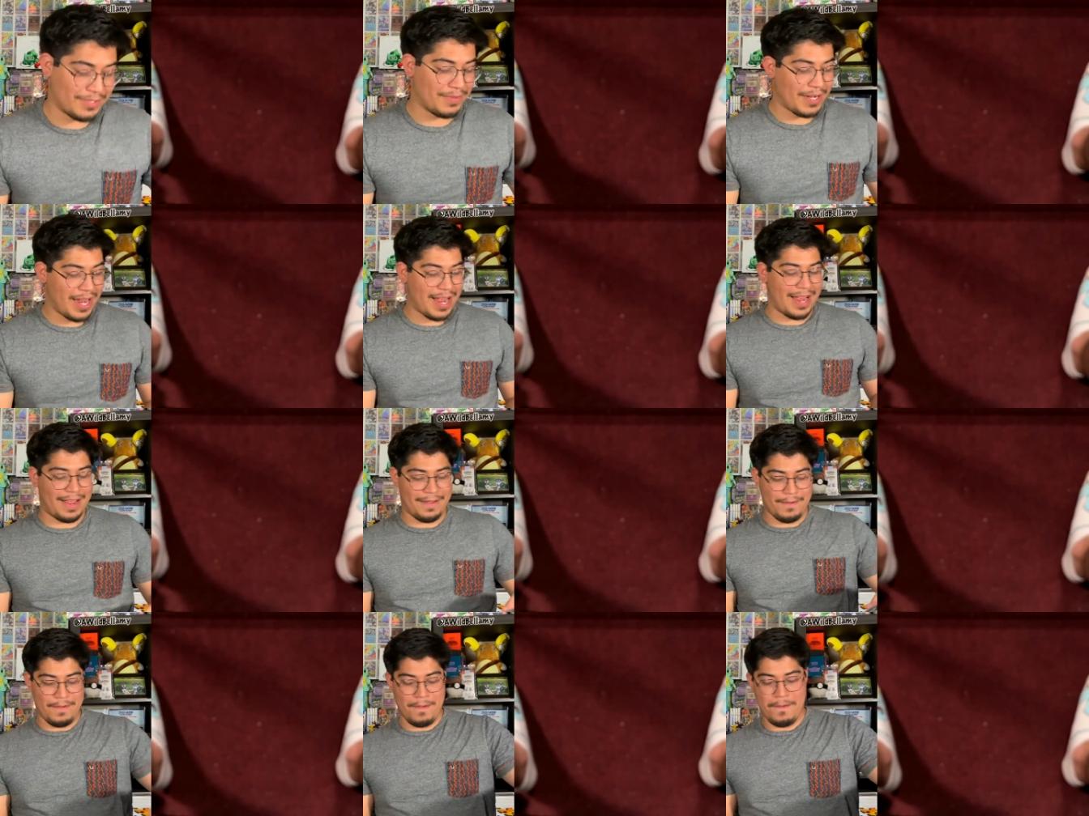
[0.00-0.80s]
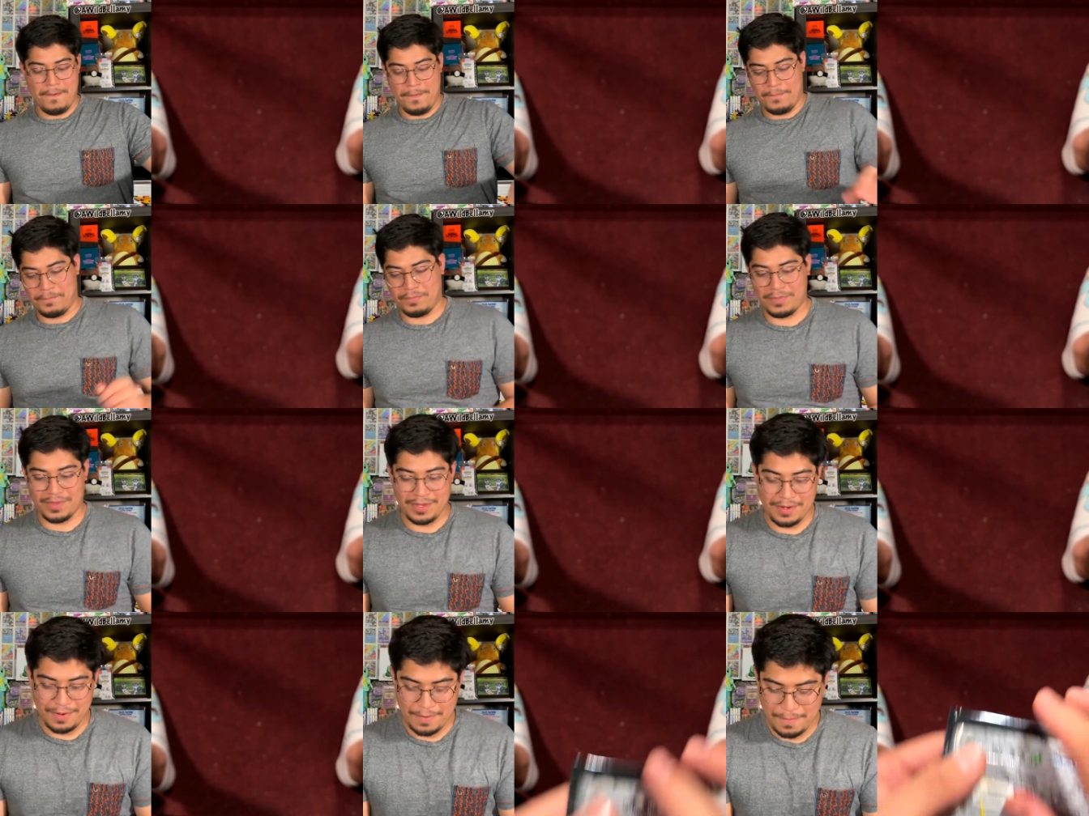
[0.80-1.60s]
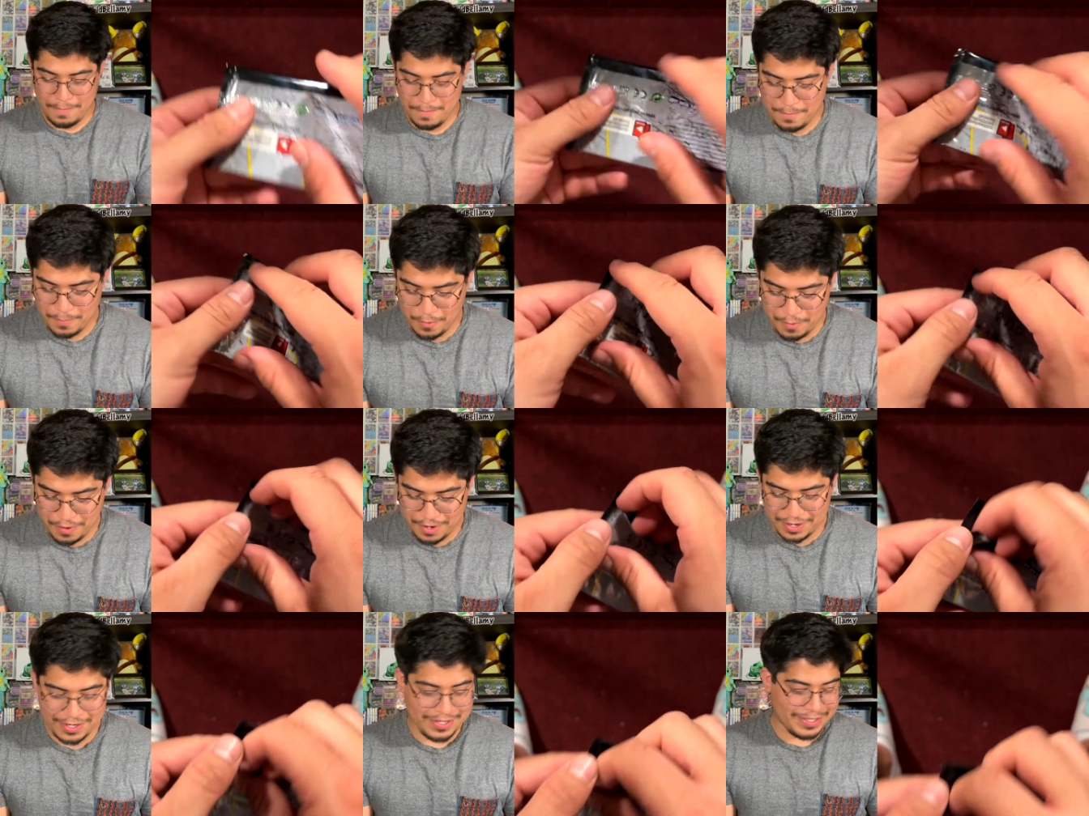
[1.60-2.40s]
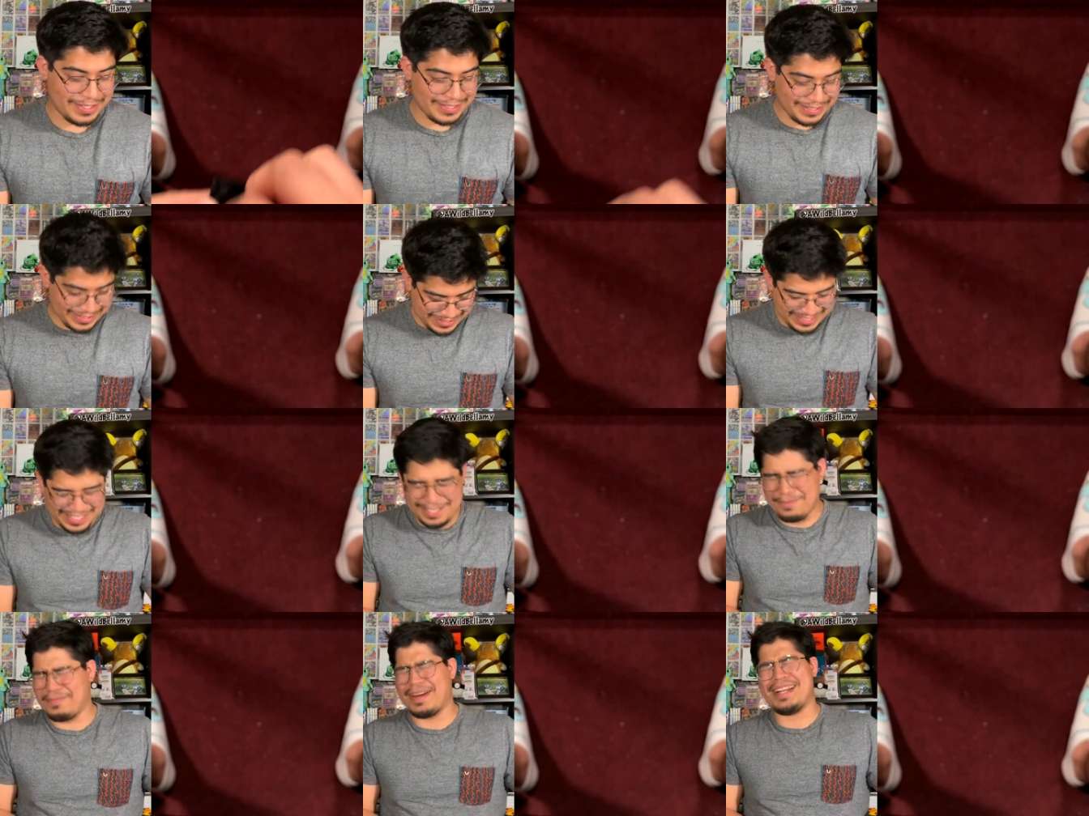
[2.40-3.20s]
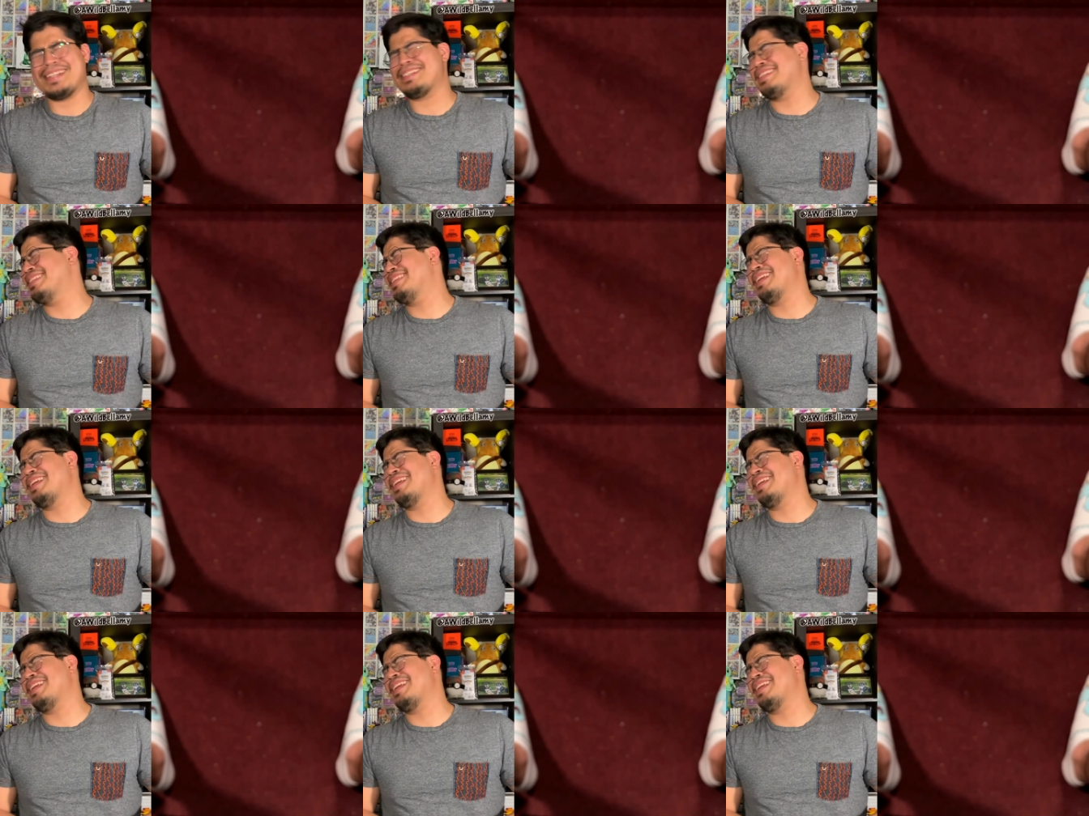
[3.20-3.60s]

We got more celebration.